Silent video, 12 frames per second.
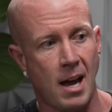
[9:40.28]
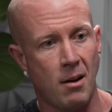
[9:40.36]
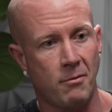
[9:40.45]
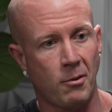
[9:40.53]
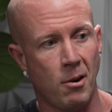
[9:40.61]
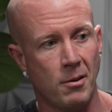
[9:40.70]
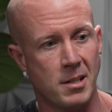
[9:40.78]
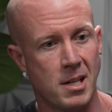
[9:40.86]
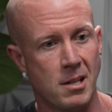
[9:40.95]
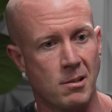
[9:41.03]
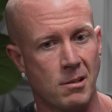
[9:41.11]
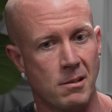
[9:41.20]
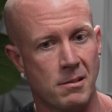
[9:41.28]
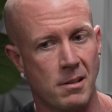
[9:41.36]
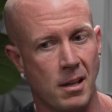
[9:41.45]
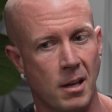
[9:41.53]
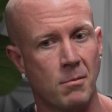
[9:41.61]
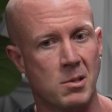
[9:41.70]
out for all the teachers.
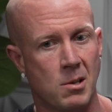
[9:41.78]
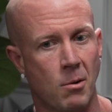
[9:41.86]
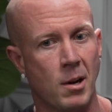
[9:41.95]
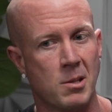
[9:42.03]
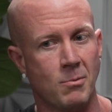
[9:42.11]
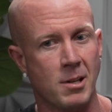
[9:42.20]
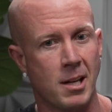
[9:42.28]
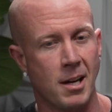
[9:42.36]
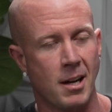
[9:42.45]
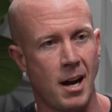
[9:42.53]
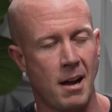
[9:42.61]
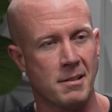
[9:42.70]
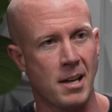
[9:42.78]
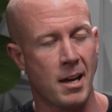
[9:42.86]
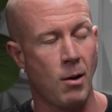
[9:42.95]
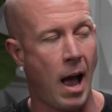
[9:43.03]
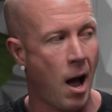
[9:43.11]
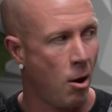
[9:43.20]
I think it was donuts we did. And I was
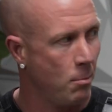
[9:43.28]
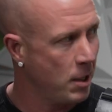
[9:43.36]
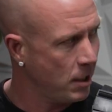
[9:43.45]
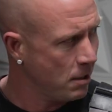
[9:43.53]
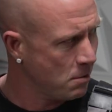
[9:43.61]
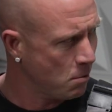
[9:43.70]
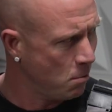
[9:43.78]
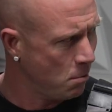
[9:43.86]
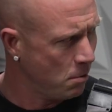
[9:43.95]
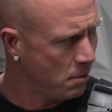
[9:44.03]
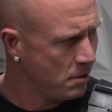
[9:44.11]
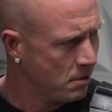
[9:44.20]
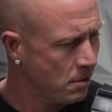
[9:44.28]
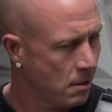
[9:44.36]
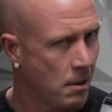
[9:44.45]
like, how many schools?